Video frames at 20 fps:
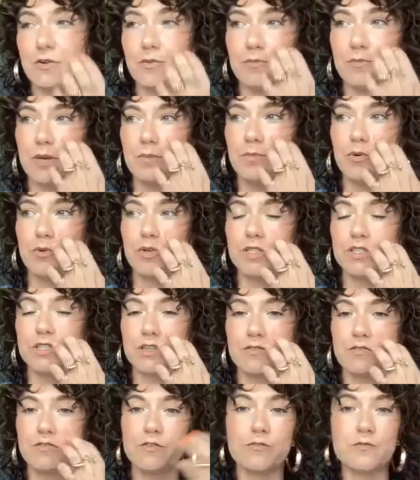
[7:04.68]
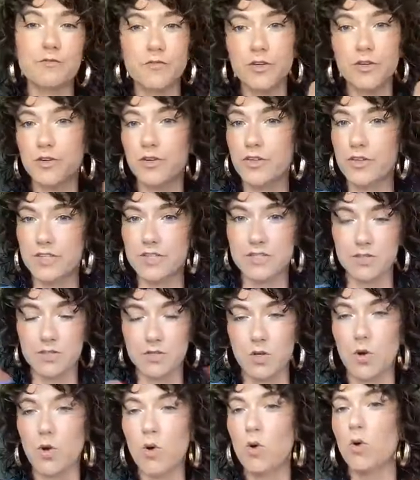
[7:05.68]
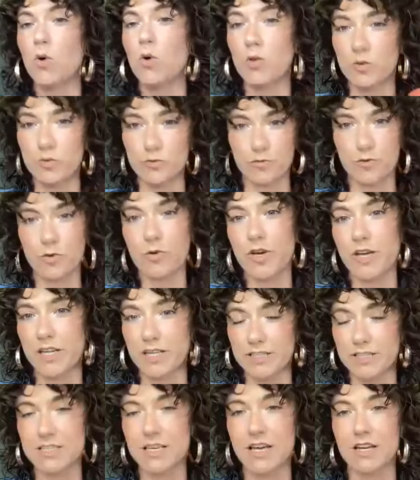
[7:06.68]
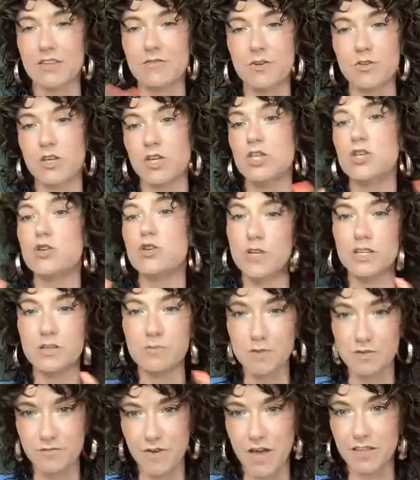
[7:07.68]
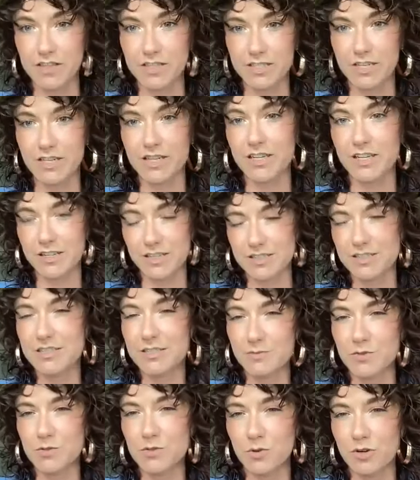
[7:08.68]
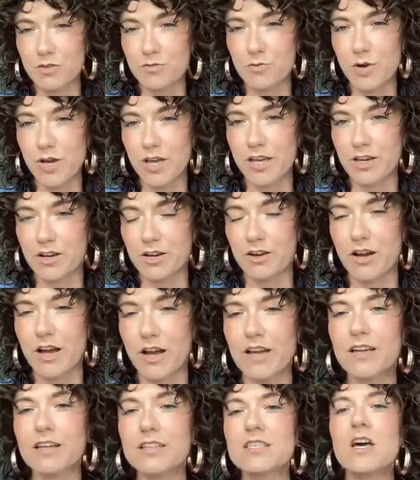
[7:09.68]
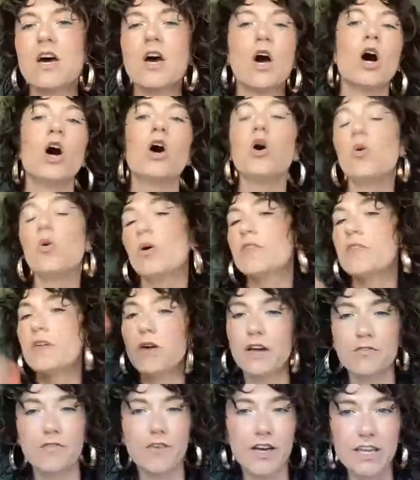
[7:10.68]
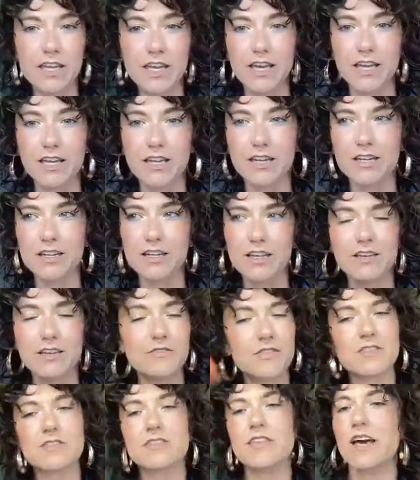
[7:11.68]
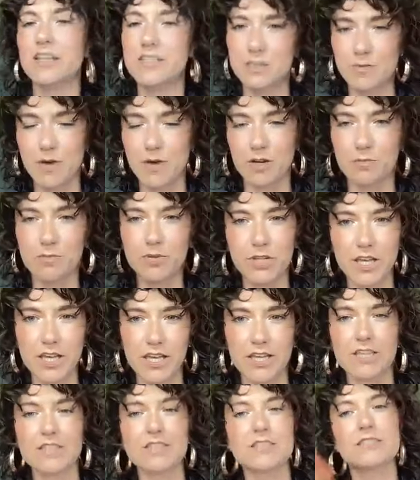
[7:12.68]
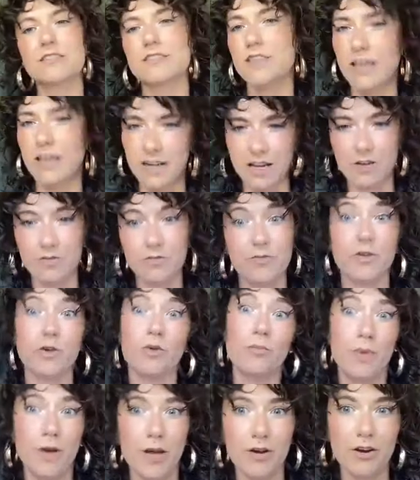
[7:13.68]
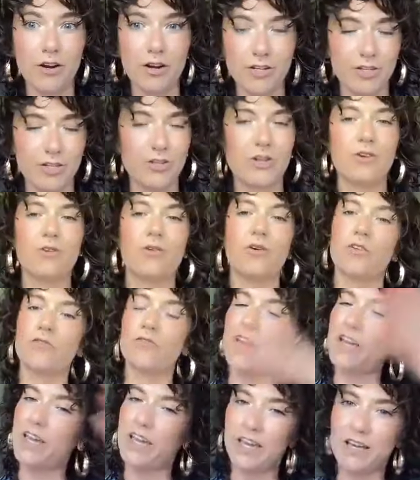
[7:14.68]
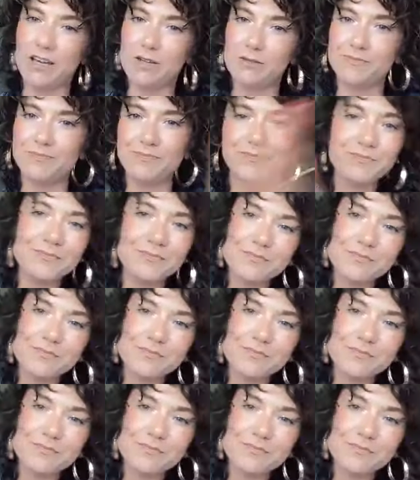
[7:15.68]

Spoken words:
from people and to fulfill this hole or void inside of you that you need to be validated in some sort of way, correct? Oh, if I get X amount of plays, then I'll feel better, you know, or if I get